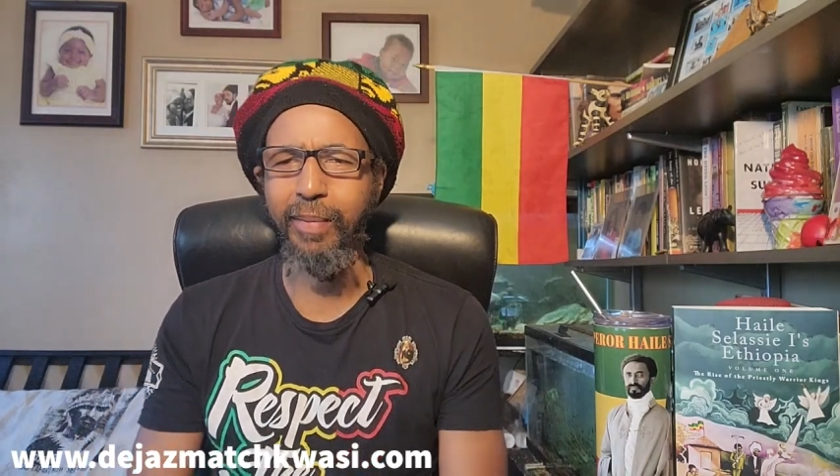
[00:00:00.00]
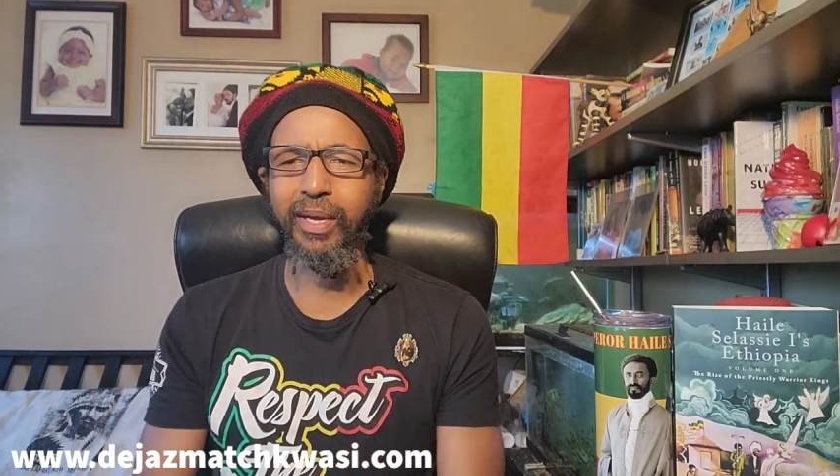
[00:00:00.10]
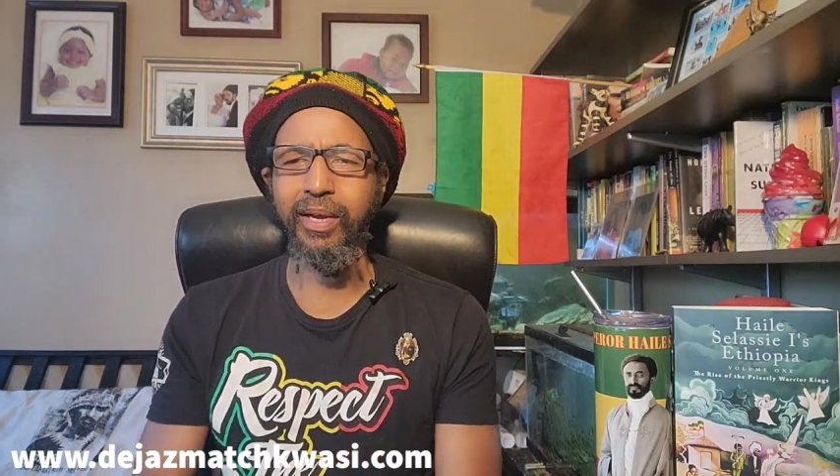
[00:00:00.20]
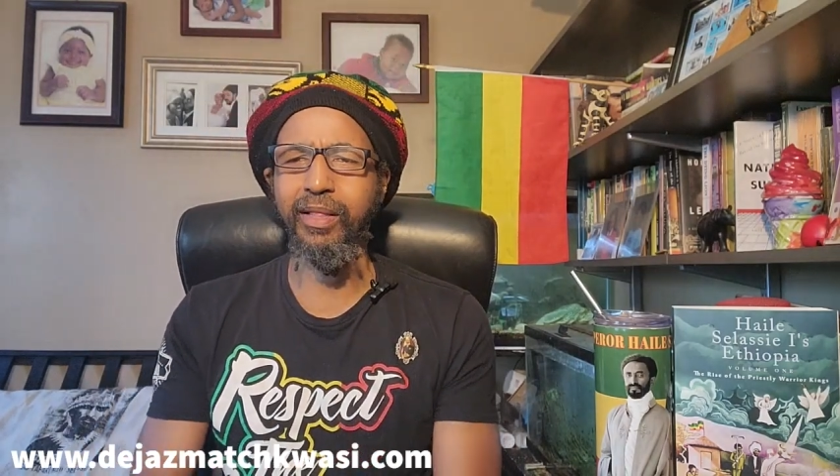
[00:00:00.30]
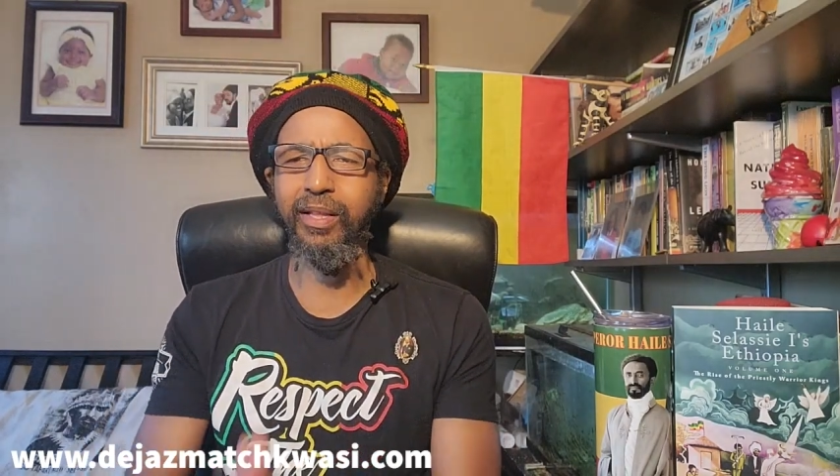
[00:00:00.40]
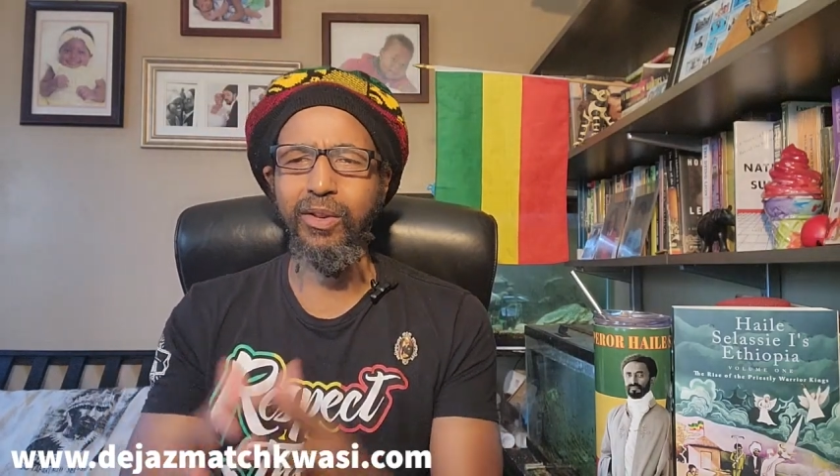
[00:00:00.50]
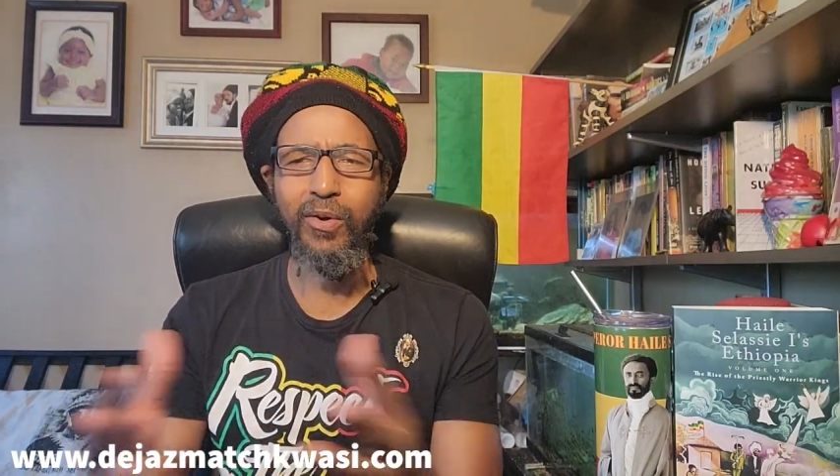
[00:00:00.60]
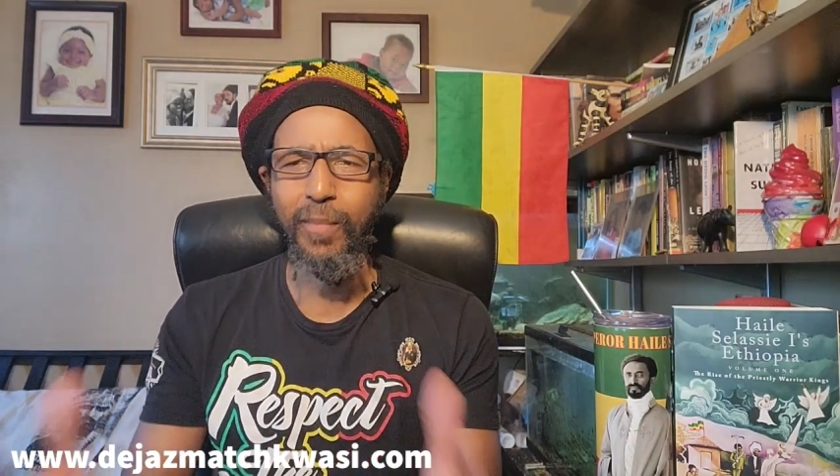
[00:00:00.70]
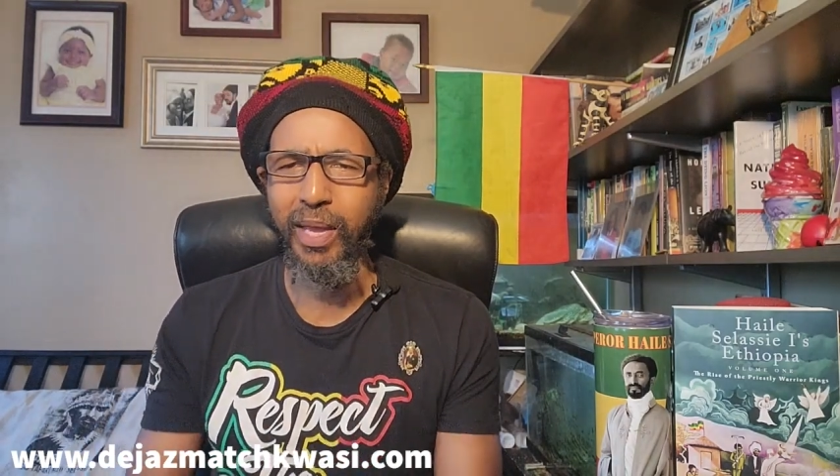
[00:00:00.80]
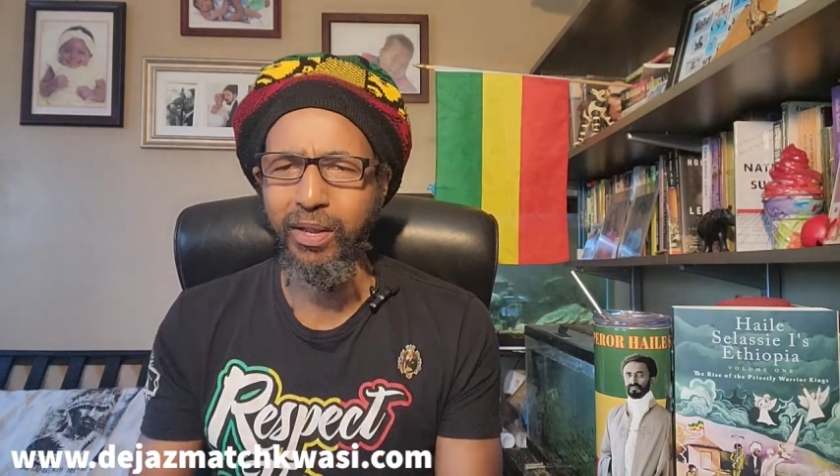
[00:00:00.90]
because it
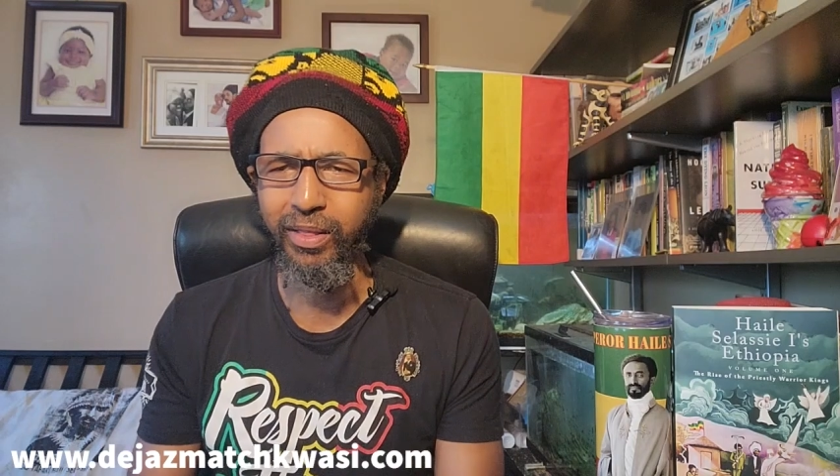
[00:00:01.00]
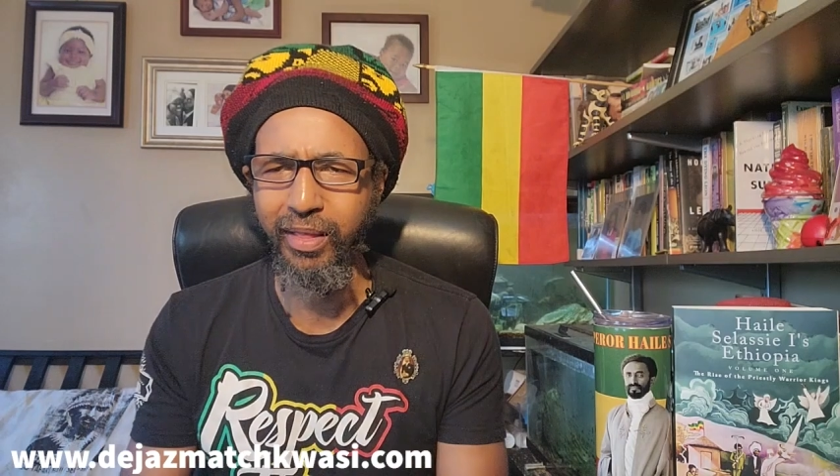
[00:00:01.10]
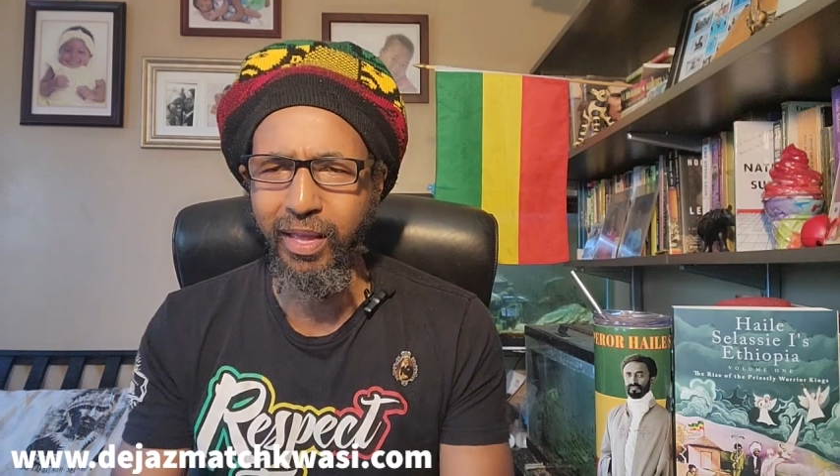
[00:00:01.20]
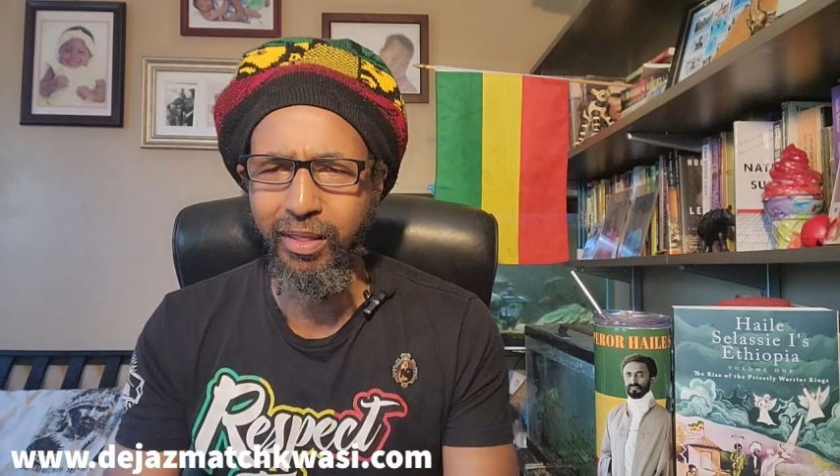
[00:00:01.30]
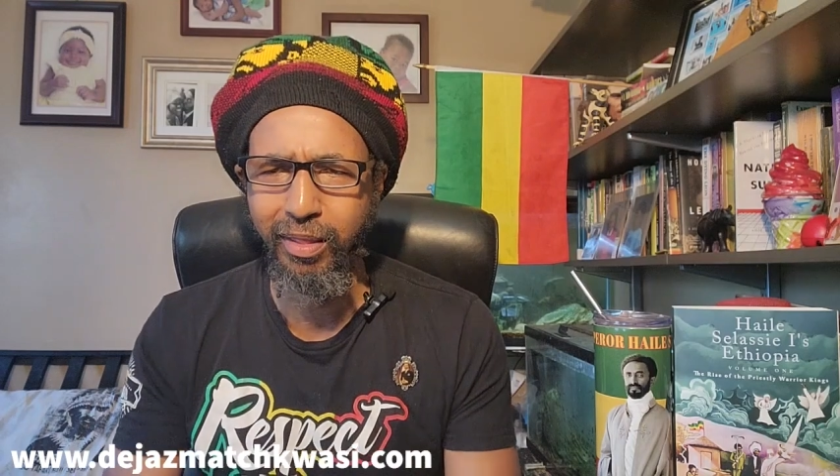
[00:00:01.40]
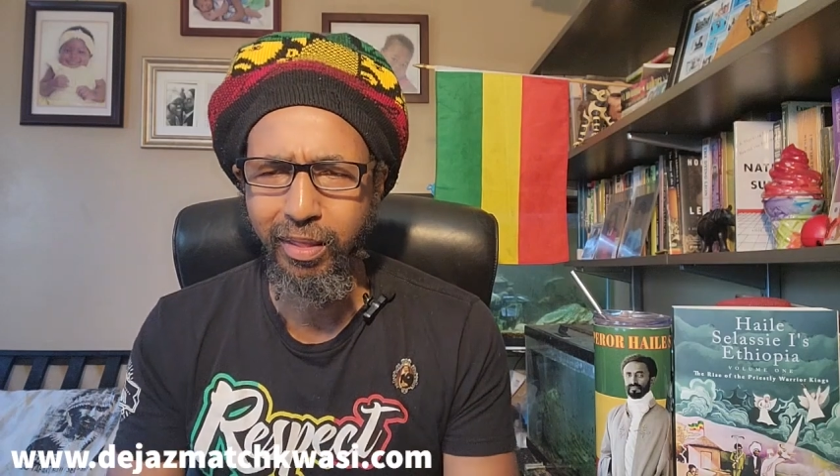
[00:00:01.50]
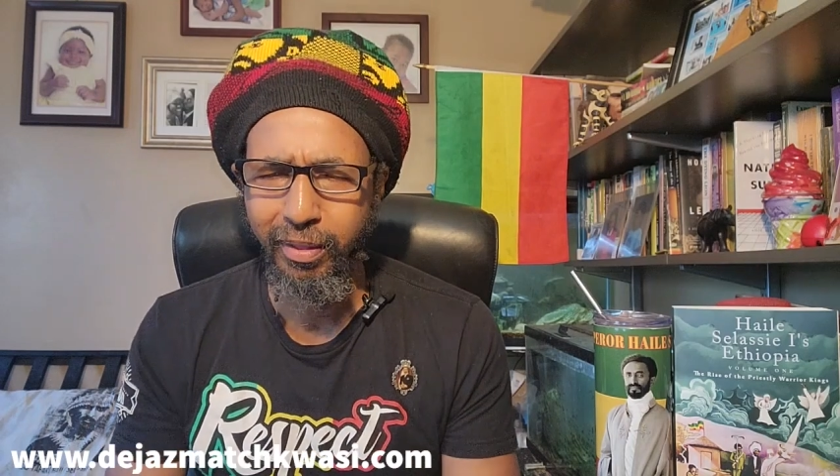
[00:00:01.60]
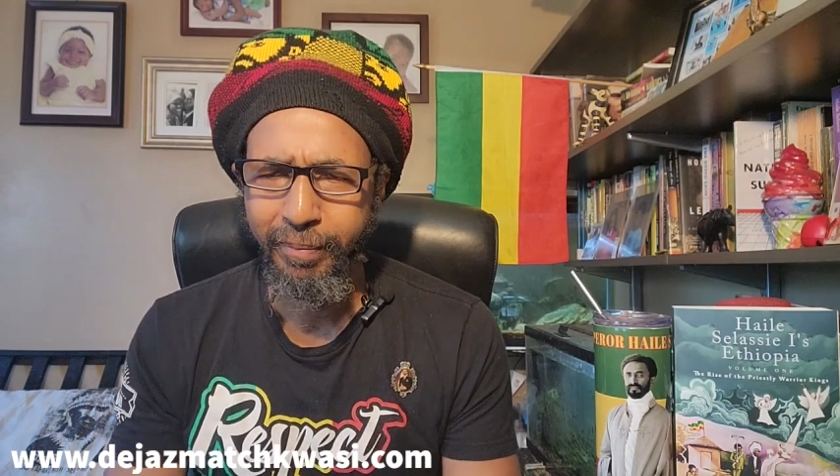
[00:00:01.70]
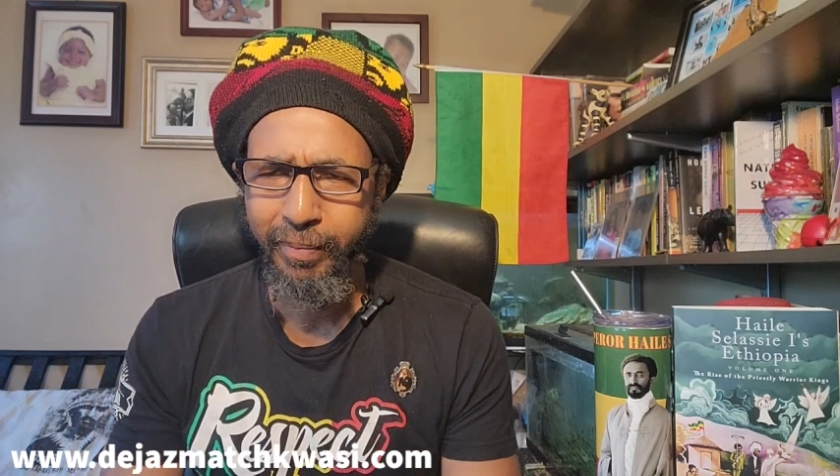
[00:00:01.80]
don't make no sense.